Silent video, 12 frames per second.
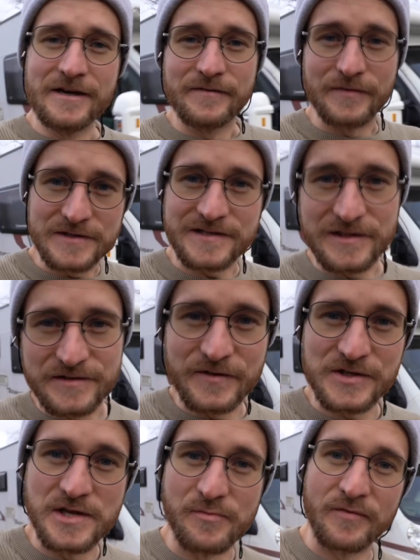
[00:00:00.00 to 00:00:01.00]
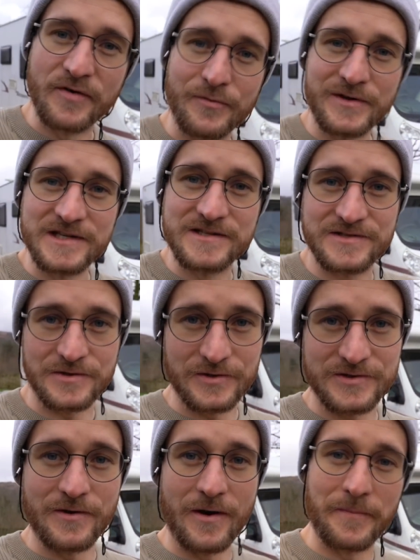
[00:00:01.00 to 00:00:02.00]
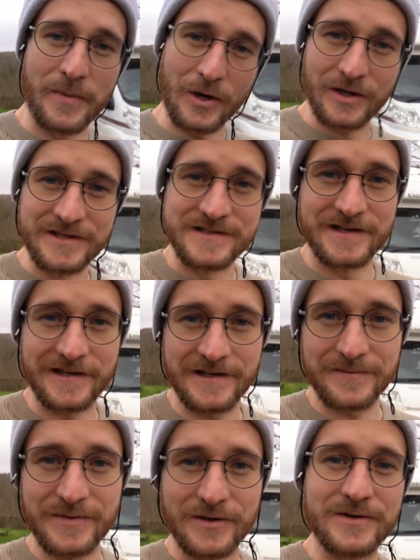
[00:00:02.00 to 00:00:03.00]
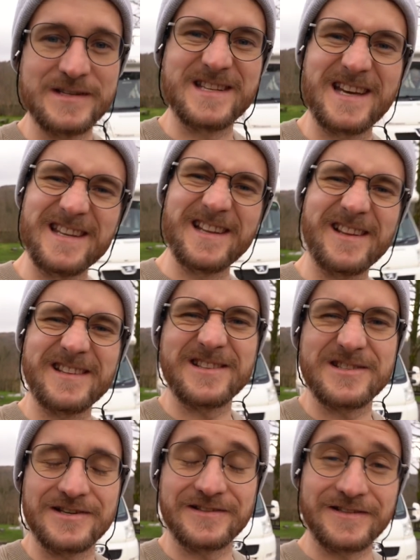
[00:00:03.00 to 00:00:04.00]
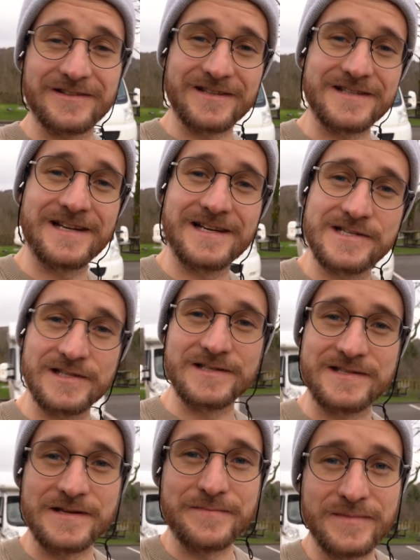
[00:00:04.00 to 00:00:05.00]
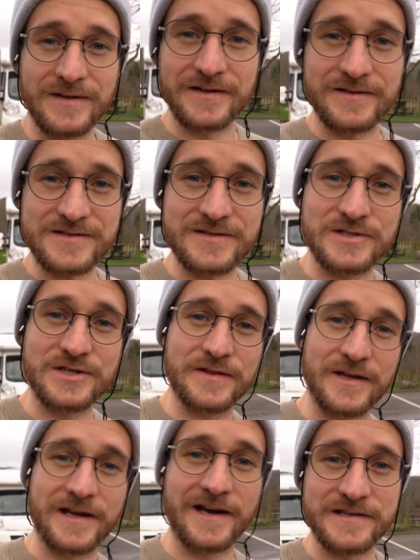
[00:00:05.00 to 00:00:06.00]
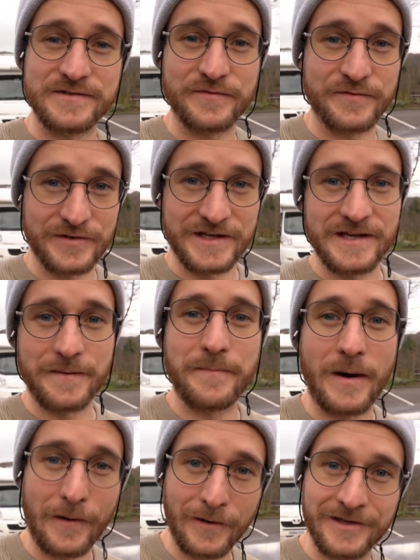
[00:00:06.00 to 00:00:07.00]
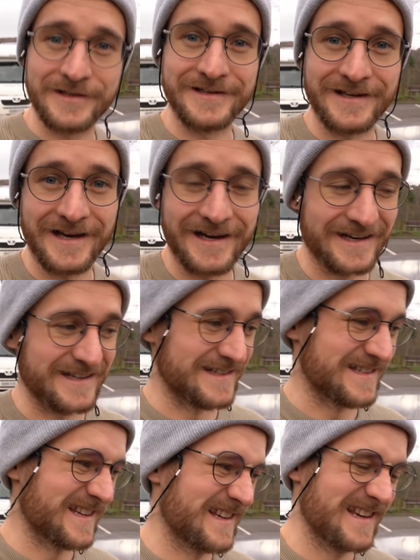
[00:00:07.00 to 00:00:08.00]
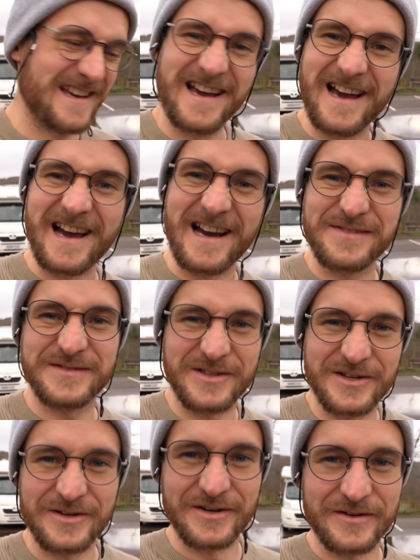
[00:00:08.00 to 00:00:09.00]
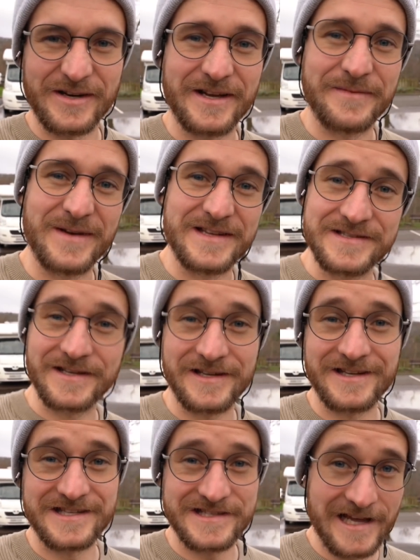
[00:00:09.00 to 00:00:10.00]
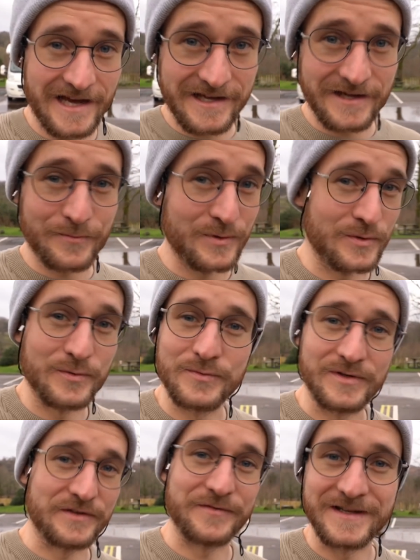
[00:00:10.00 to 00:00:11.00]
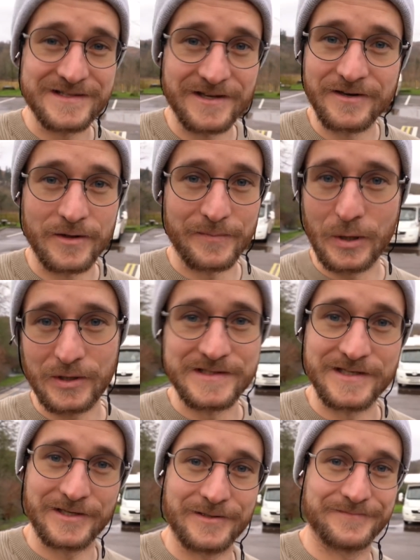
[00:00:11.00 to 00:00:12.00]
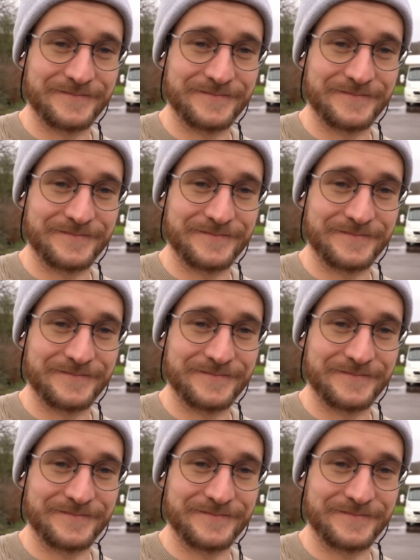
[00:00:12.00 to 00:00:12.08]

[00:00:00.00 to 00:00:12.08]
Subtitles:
First things first, however, we need to sort out a parking ticket, because in the Lake District it doesn't actually seem like there's such a thing as free parking, and after our incident in Skye, we don't really fancy another parking ticket.